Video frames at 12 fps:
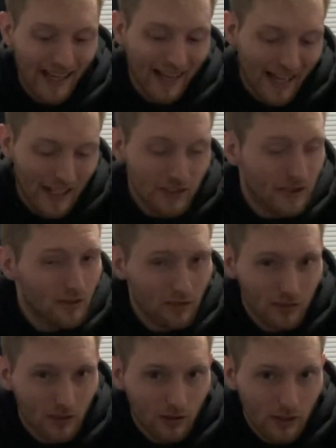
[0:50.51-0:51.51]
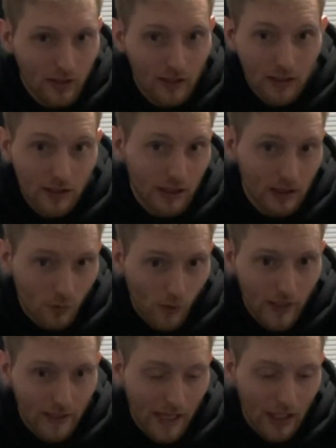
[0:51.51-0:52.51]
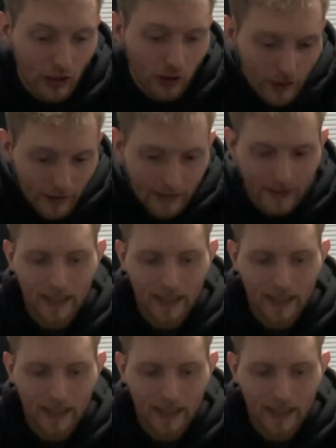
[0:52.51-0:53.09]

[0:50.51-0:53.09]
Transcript: I still don't agree that it's quite that good.